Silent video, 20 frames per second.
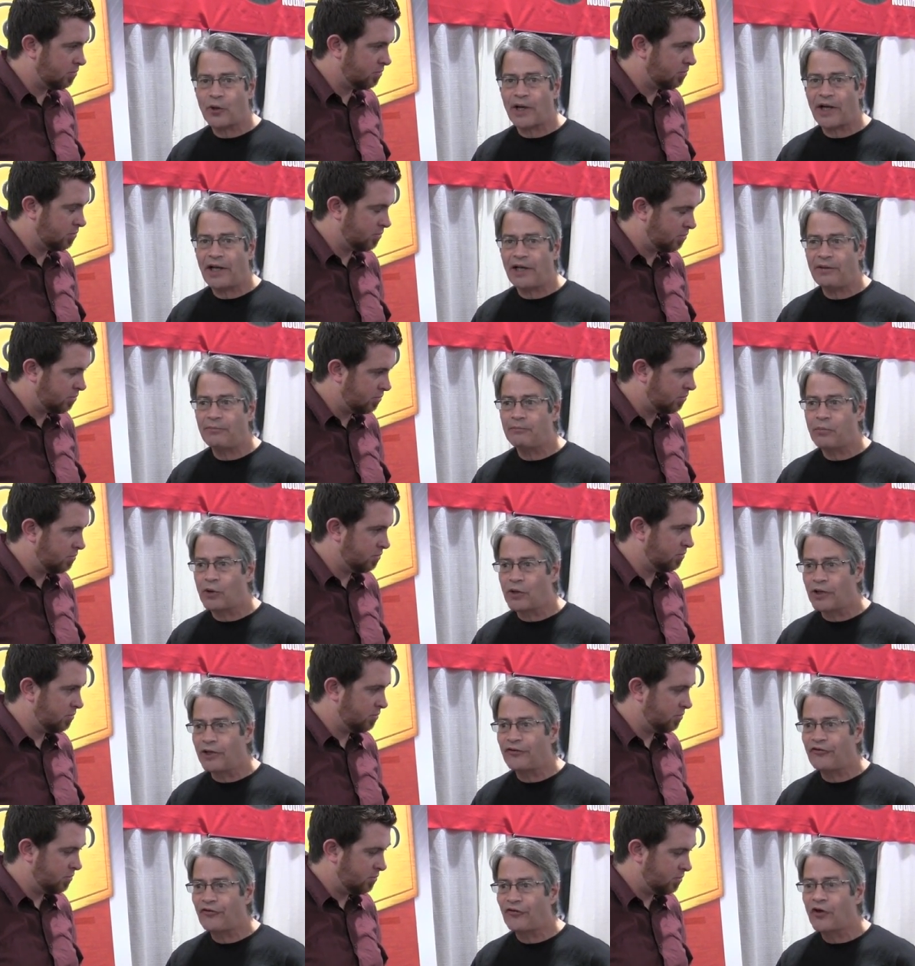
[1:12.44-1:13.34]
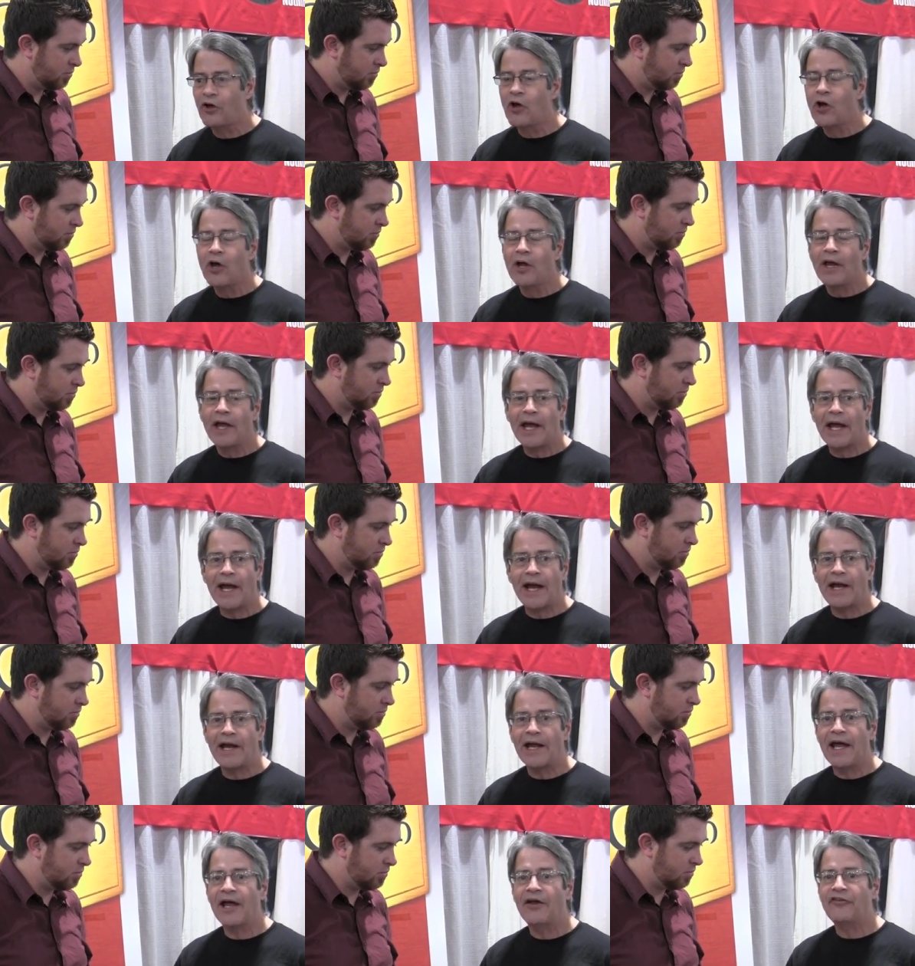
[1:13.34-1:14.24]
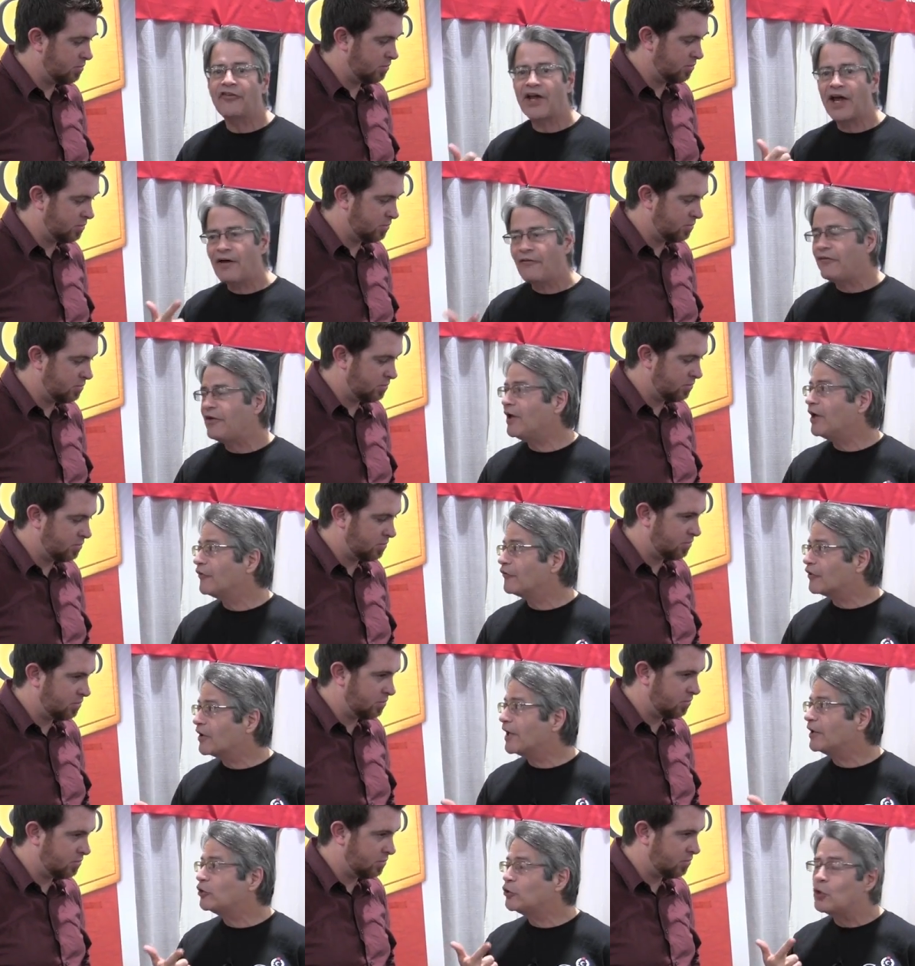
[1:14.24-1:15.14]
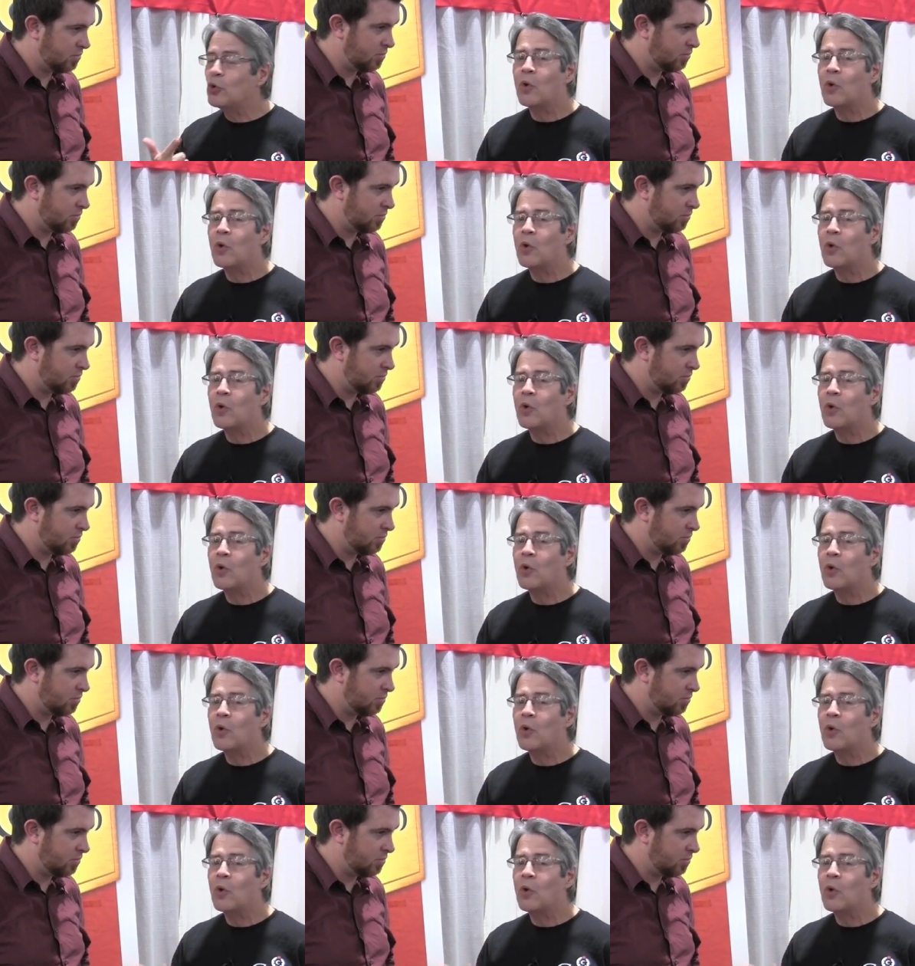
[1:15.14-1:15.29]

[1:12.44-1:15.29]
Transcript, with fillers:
Speaker 1: grain bullets and as heavy as like